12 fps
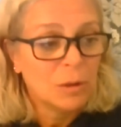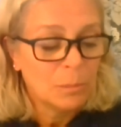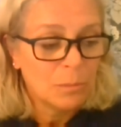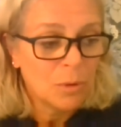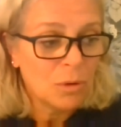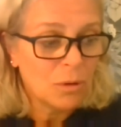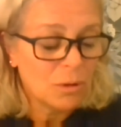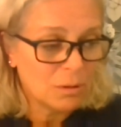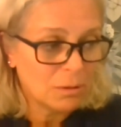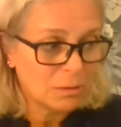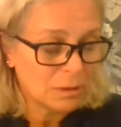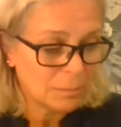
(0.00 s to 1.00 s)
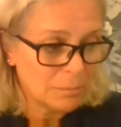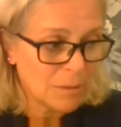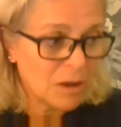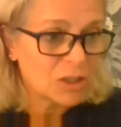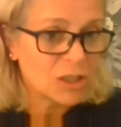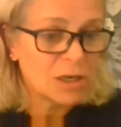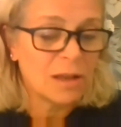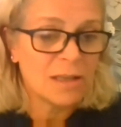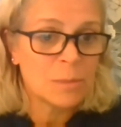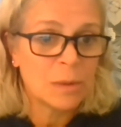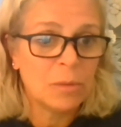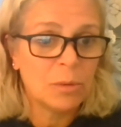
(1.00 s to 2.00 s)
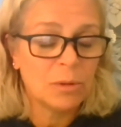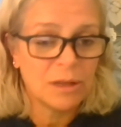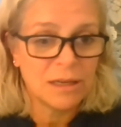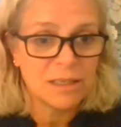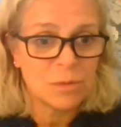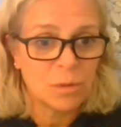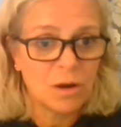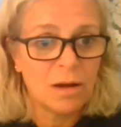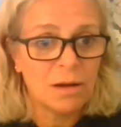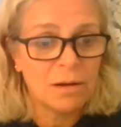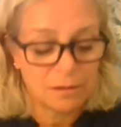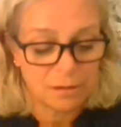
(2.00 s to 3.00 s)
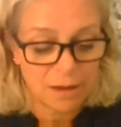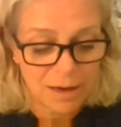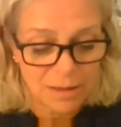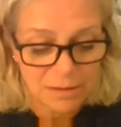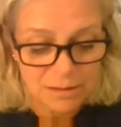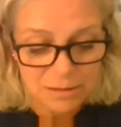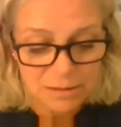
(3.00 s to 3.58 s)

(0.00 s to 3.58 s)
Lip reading: more marginalized people into work and